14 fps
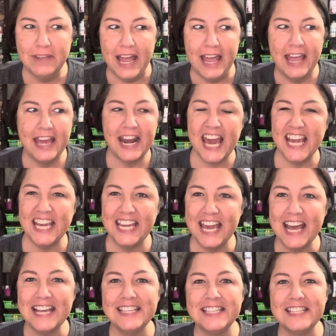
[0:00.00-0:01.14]
And I
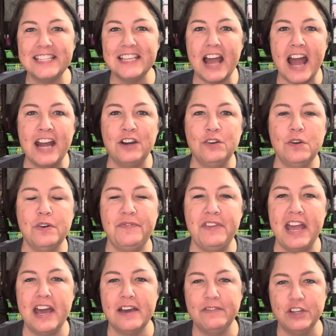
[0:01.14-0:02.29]
guess, I don't know if they
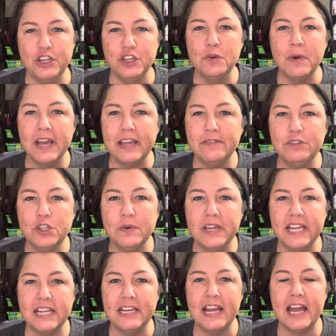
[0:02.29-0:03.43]
have a new way of doing
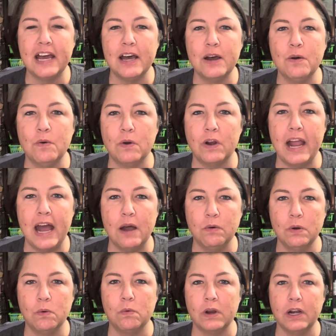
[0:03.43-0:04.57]
it now or how
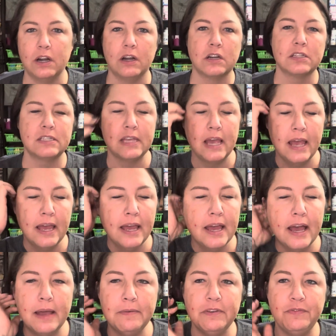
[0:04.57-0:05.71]
it works.
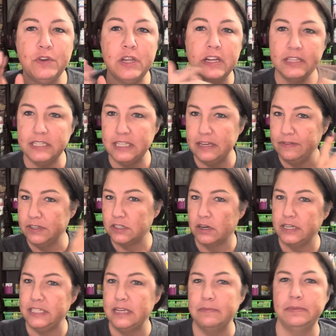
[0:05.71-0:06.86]
If you hear the TV, sorry,
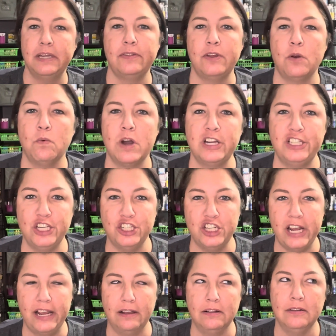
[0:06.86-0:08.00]
Tim's out there watching
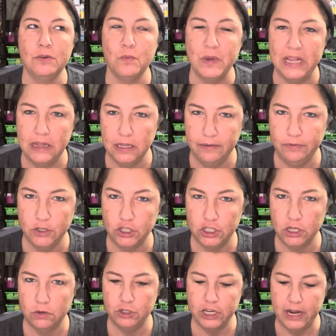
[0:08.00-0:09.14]
Jail. We love the
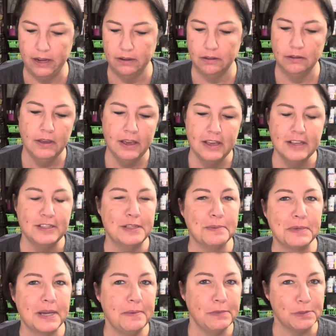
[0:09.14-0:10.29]
show Jail.
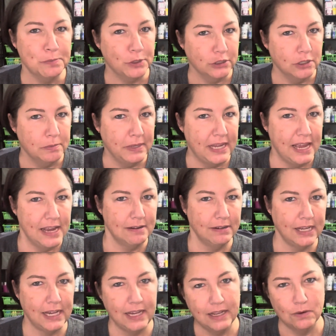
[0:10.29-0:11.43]
Sometimes Multnomah
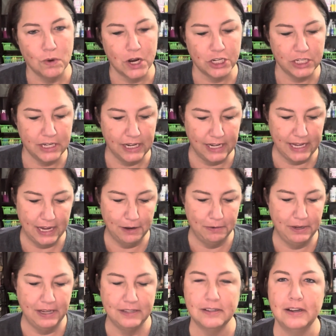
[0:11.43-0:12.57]
County and Washington
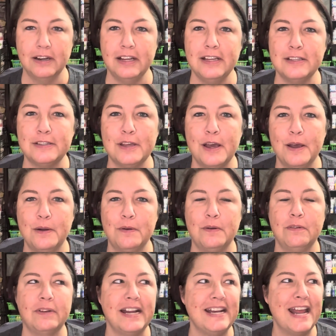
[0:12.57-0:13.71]
County is on it. So
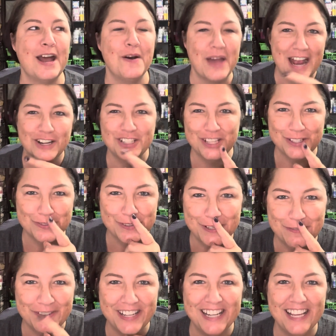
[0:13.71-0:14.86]
right now, actually, it's really
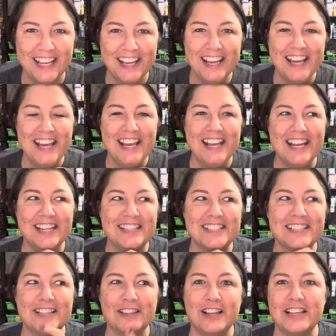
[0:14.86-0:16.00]
funny. It's
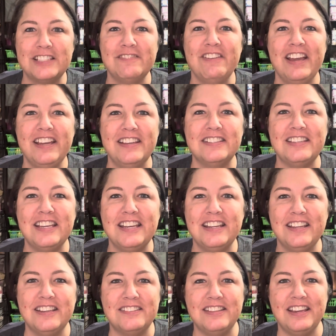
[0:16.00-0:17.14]
Las Vegas
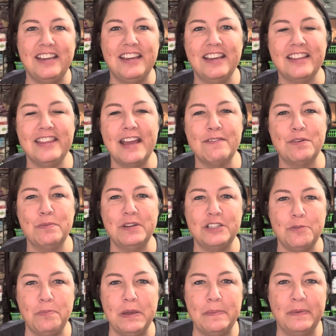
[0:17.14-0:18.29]
EDC. They have a bunch
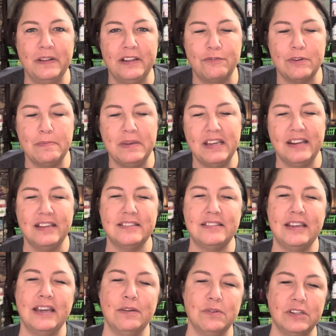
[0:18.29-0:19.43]
of people in from
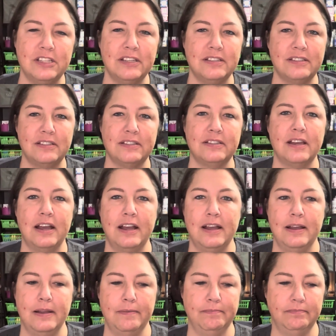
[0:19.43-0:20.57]
EDC, which is,
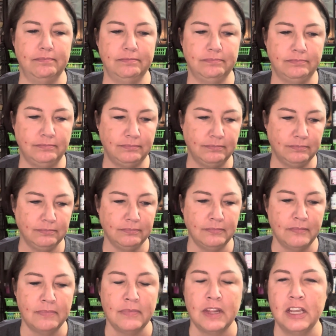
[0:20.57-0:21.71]

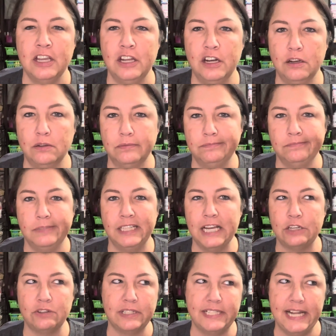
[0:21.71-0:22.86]
you know,
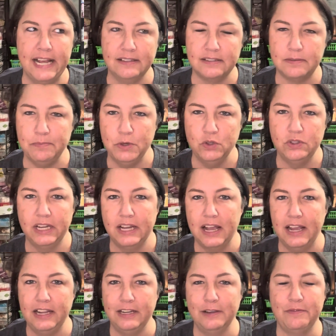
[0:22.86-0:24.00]
electric dance music
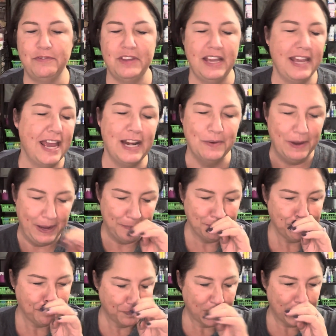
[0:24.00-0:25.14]
kind of thing. Anyway,
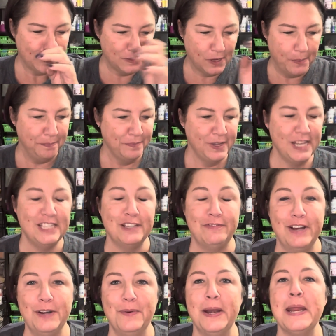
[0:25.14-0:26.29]
so it's a
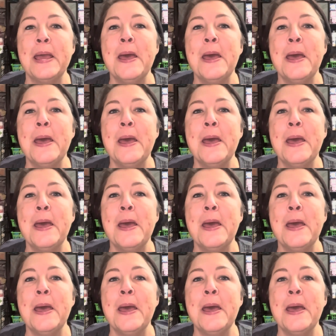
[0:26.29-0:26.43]
fun one.